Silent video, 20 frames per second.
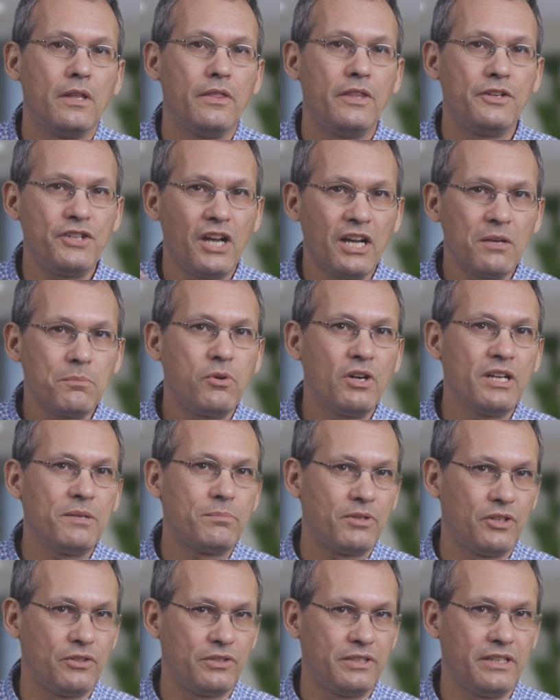The
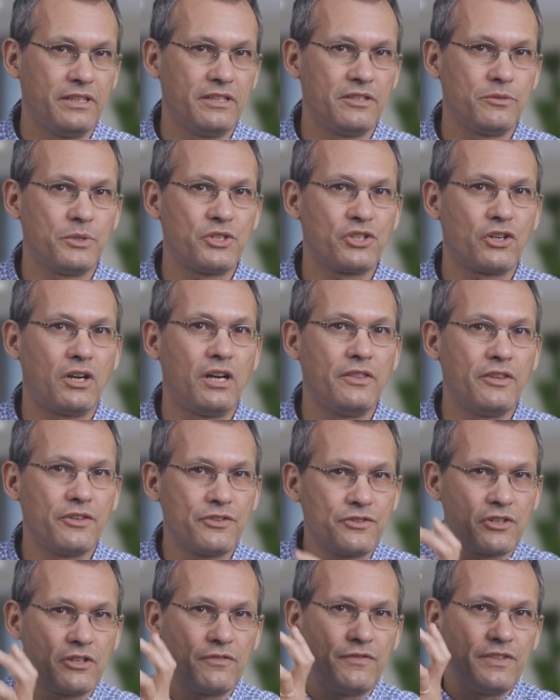checkpoint proteins, which are on the
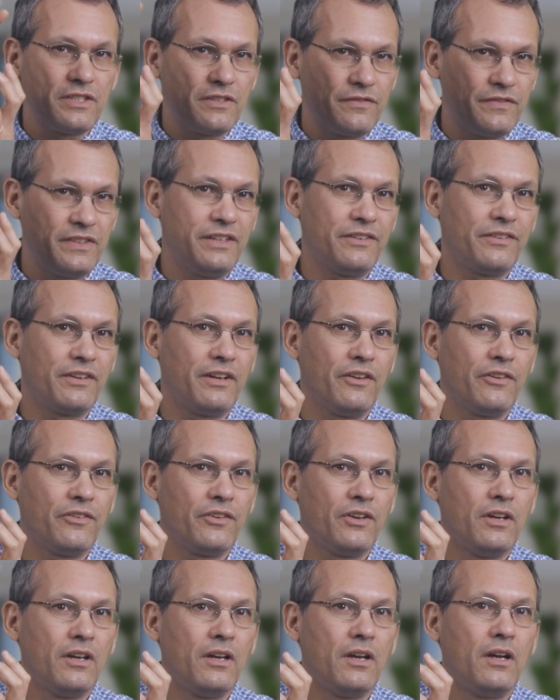surface of T
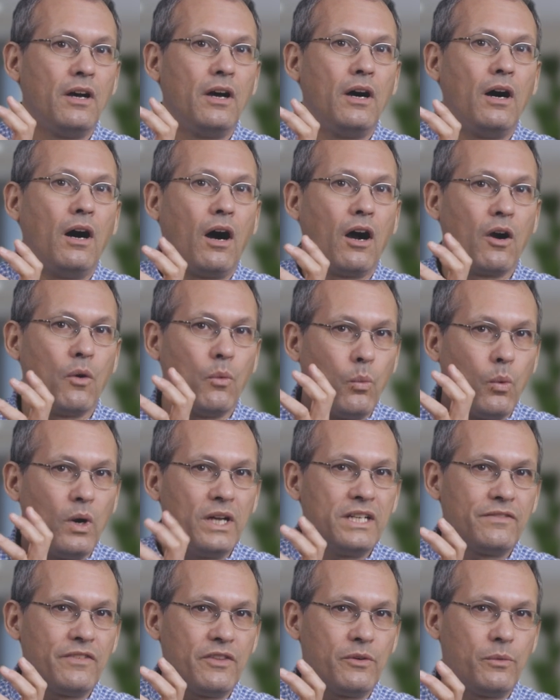cells, are
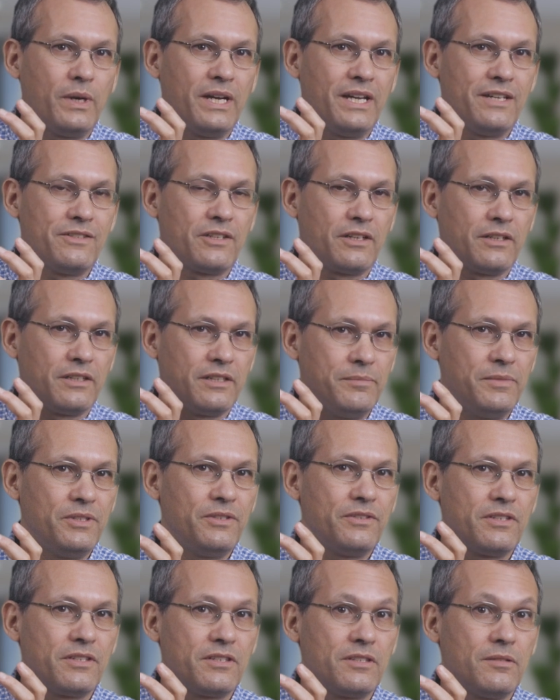one of the ways that our
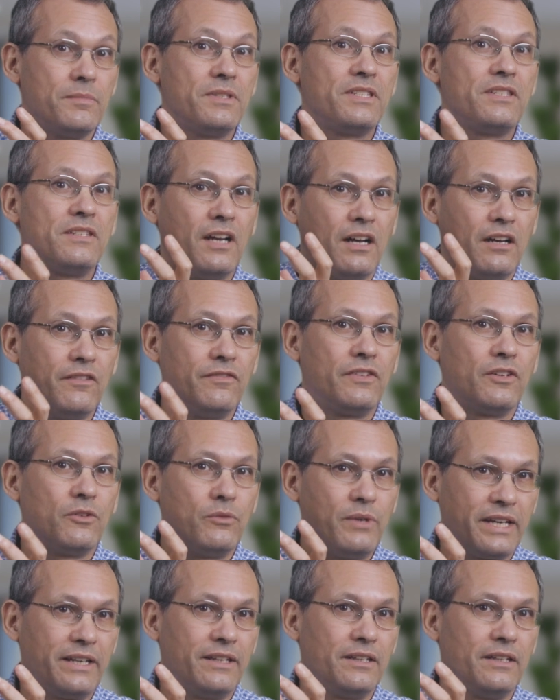immune system
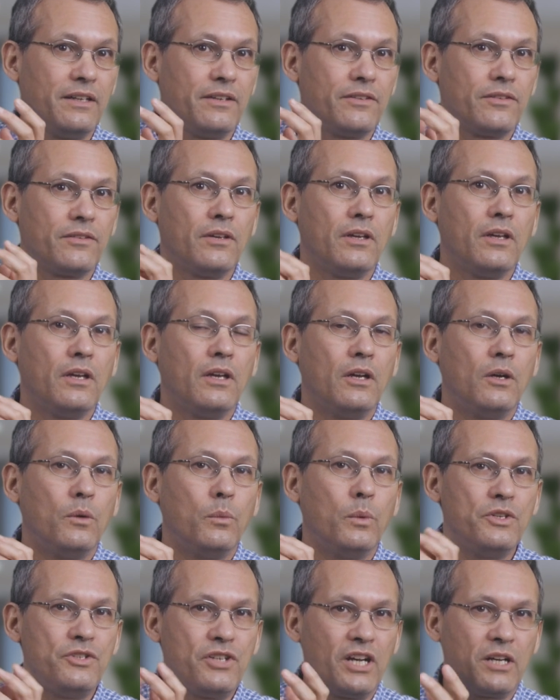self-regulates.
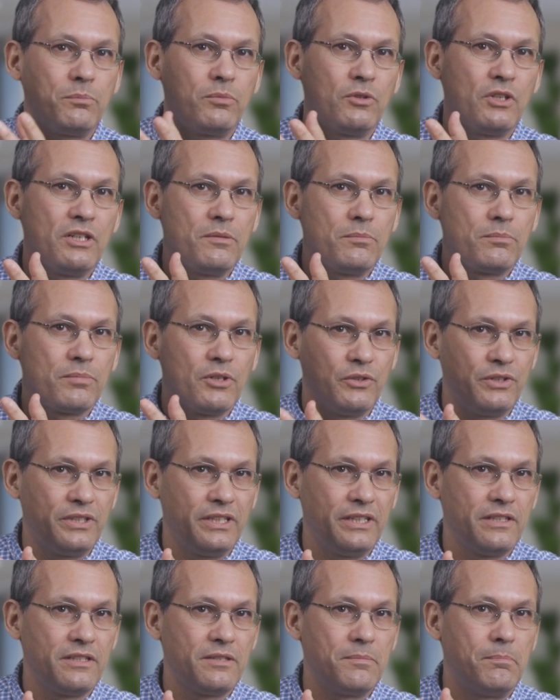When checkpoint
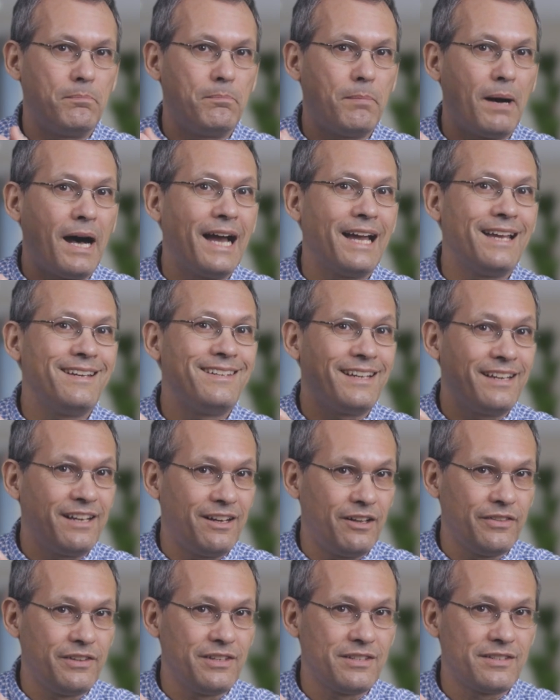proteins bind to
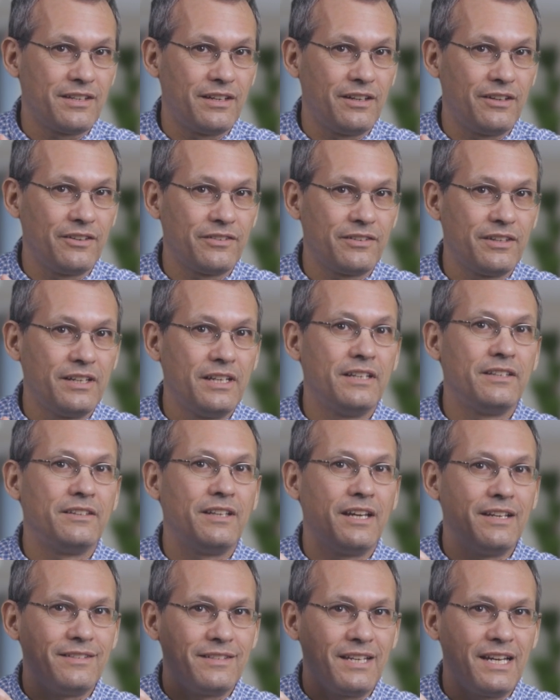healthy cells,
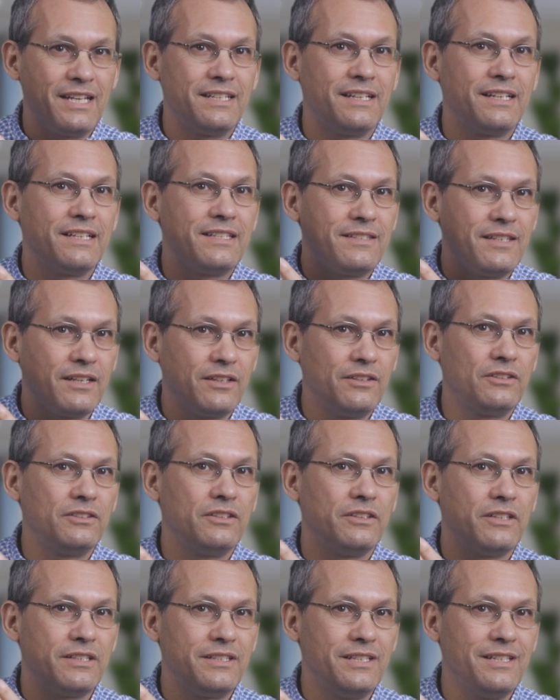they send a signal
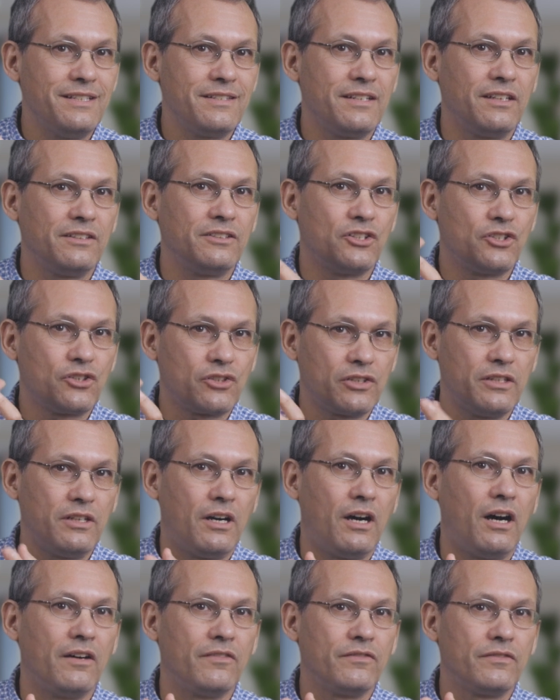to the T cell to turn
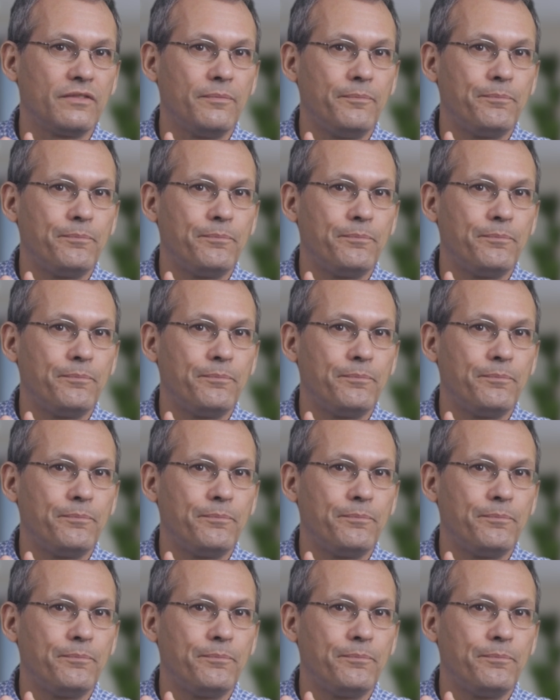off.